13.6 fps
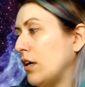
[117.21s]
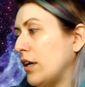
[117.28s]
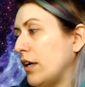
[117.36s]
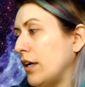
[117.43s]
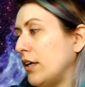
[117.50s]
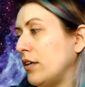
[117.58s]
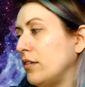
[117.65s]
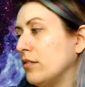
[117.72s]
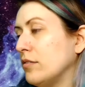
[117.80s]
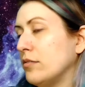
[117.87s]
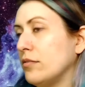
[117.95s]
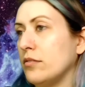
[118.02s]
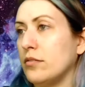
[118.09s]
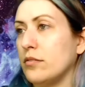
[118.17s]
eye
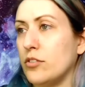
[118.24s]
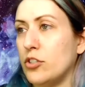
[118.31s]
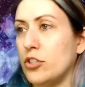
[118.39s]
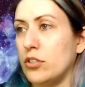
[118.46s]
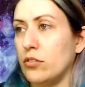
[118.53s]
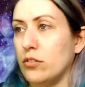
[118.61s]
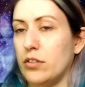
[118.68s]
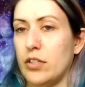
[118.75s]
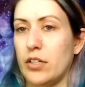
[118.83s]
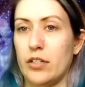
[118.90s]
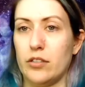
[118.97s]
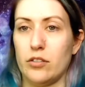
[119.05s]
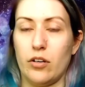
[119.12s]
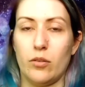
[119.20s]
shield
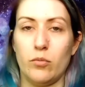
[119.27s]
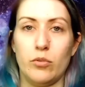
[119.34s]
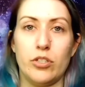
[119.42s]
things on,